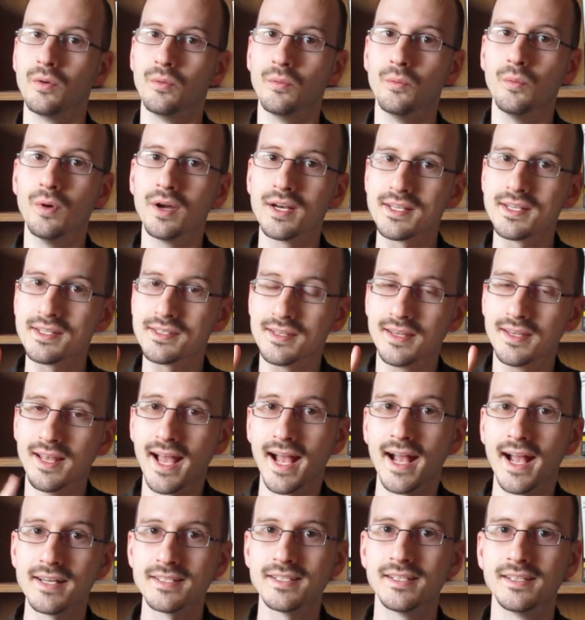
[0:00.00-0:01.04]
What is
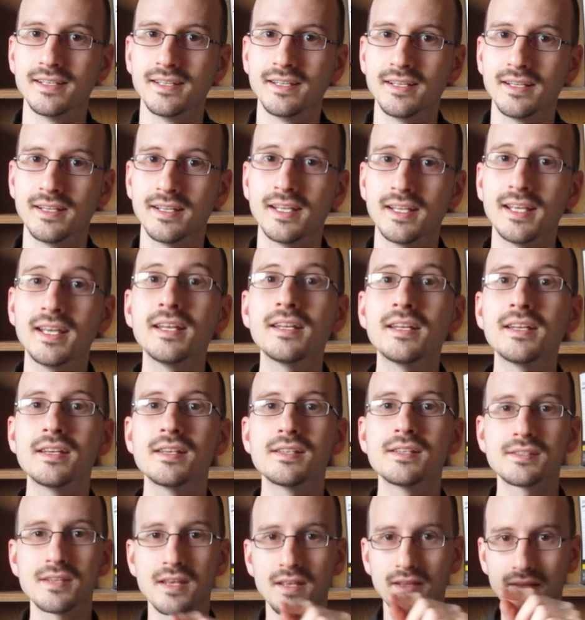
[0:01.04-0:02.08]
that? It
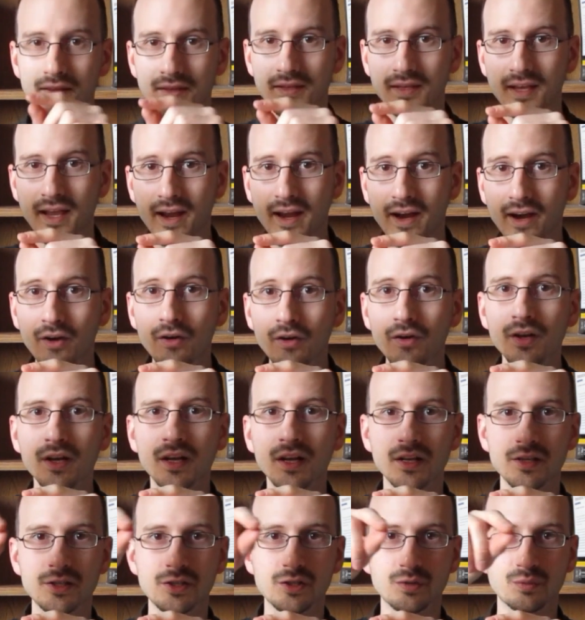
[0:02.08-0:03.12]
is the
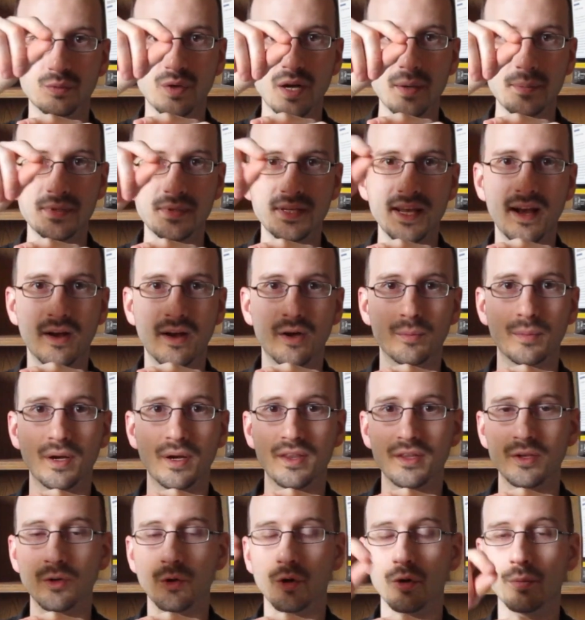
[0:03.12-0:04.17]
area swept out by
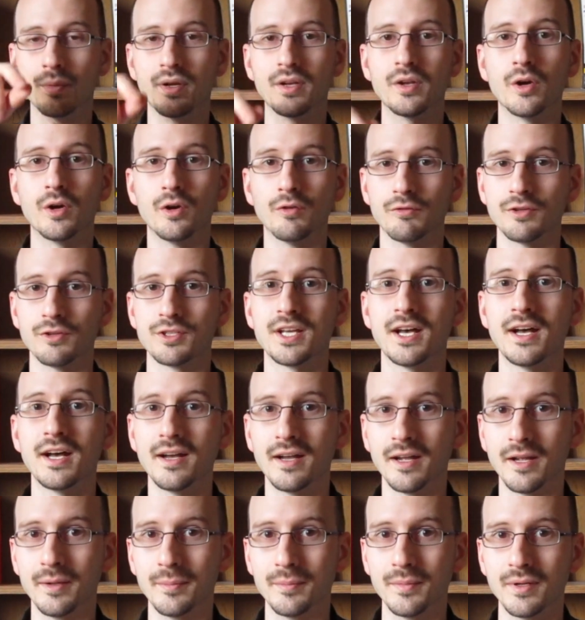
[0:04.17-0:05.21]
the orbit over
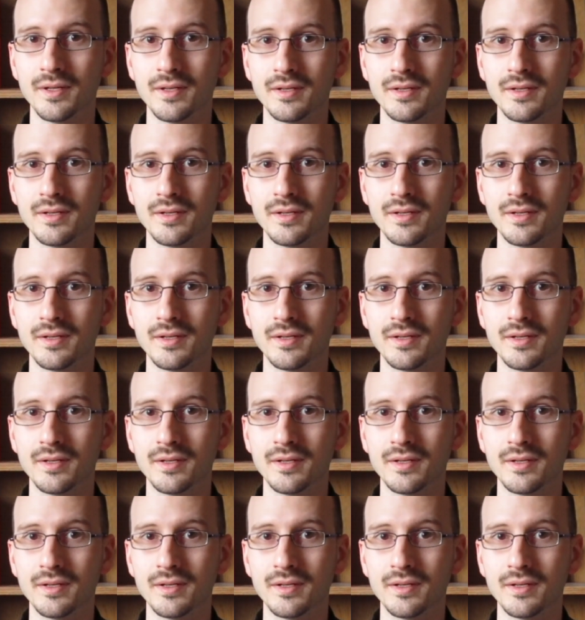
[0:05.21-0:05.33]
time.